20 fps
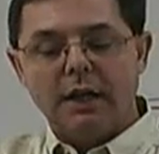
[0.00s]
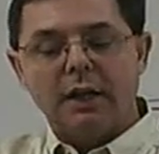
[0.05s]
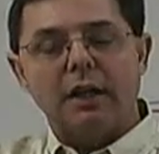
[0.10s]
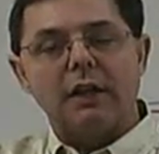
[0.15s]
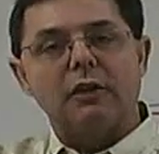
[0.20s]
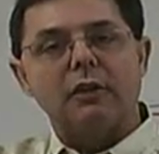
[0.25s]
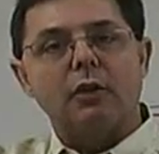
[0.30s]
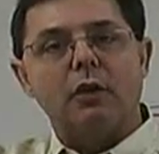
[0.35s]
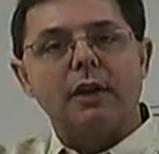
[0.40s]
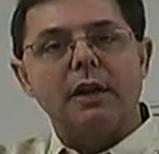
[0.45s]

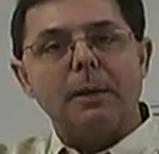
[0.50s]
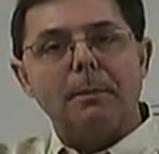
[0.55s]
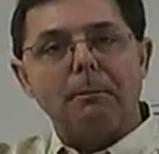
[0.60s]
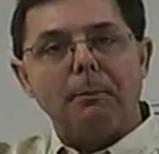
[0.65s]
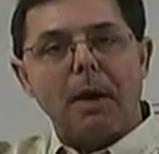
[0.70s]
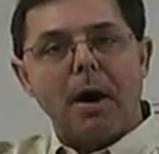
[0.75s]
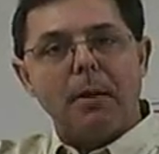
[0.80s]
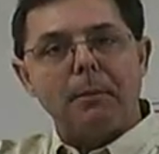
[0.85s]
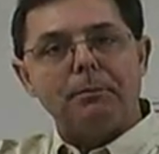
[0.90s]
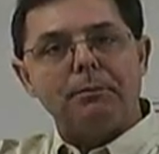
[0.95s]
It's going to
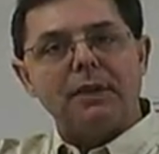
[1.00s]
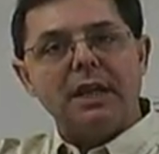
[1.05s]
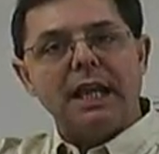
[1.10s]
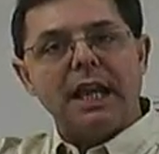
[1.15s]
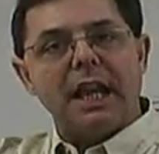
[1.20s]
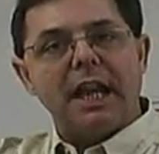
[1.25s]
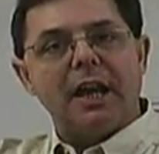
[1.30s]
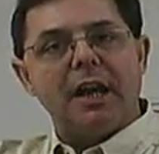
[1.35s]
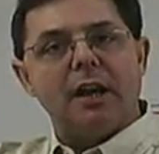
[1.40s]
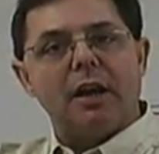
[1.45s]
pump
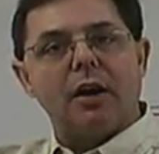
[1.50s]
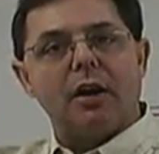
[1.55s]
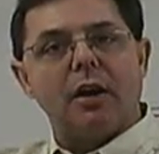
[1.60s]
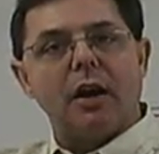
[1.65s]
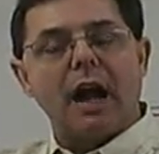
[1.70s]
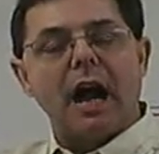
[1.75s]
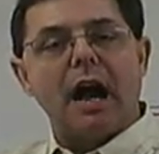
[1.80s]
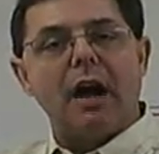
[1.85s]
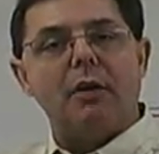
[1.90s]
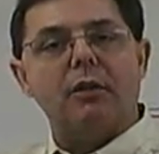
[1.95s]
the
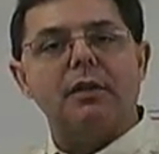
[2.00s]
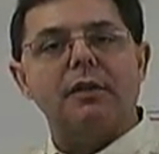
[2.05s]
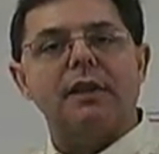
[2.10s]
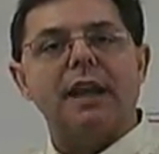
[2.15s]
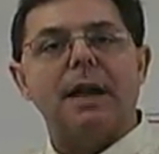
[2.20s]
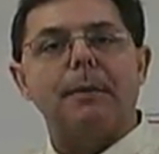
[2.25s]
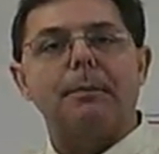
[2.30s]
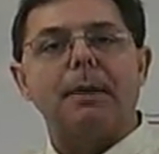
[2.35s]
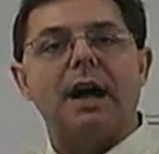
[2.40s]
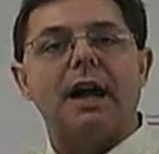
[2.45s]
air out of
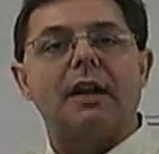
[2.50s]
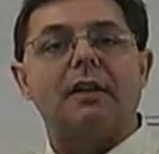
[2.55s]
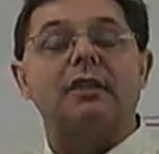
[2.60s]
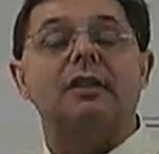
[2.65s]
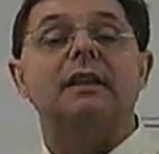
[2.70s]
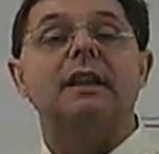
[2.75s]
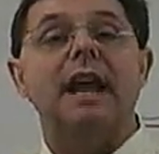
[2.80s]
that box.